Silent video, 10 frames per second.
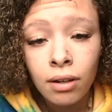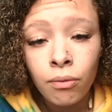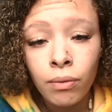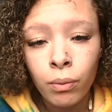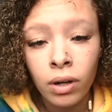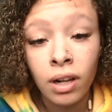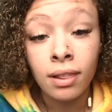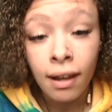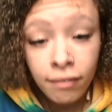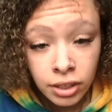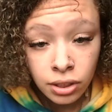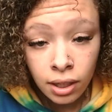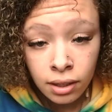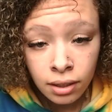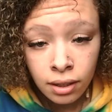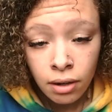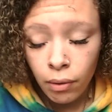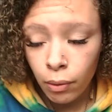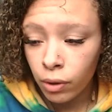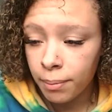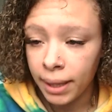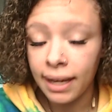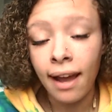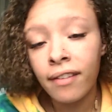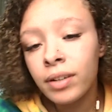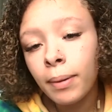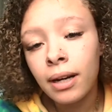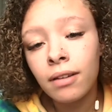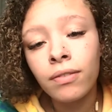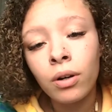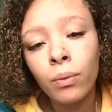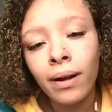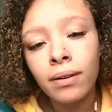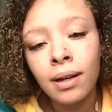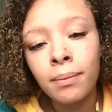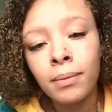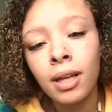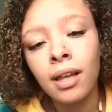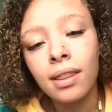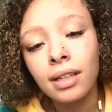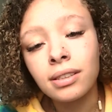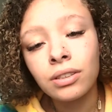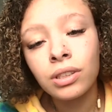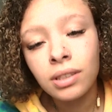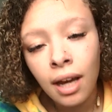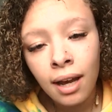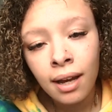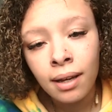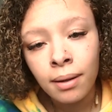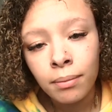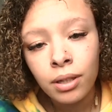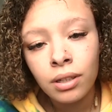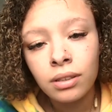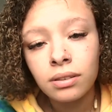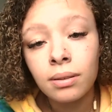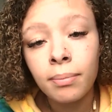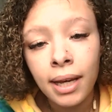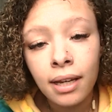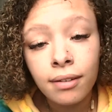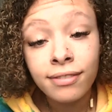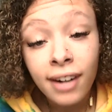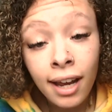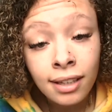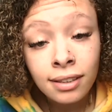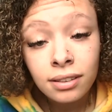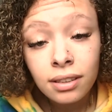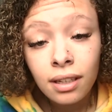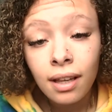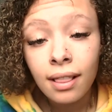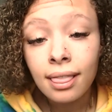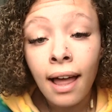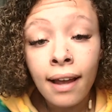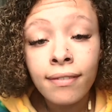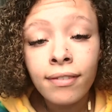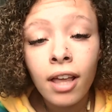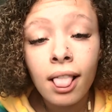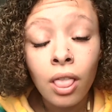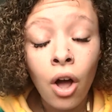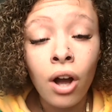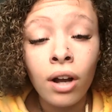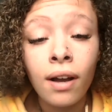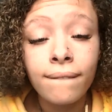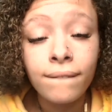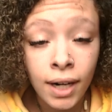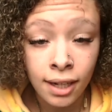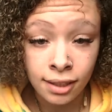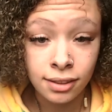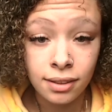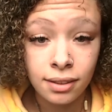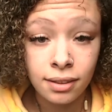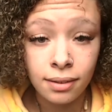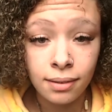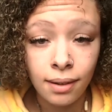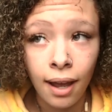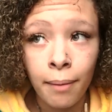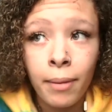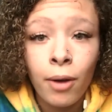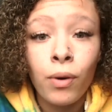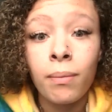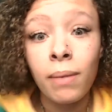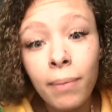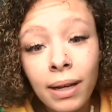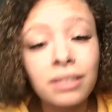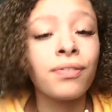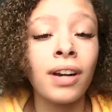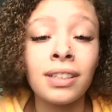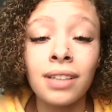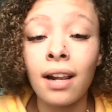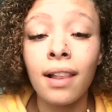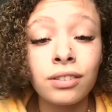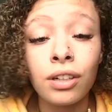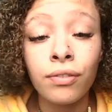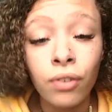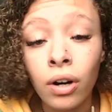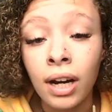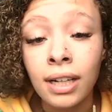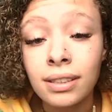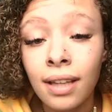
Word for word: We want to love each other. We want to make everybody feel welcome. This is your time to make friends, lifelong friends. I met one of my best friends at Electric Forest.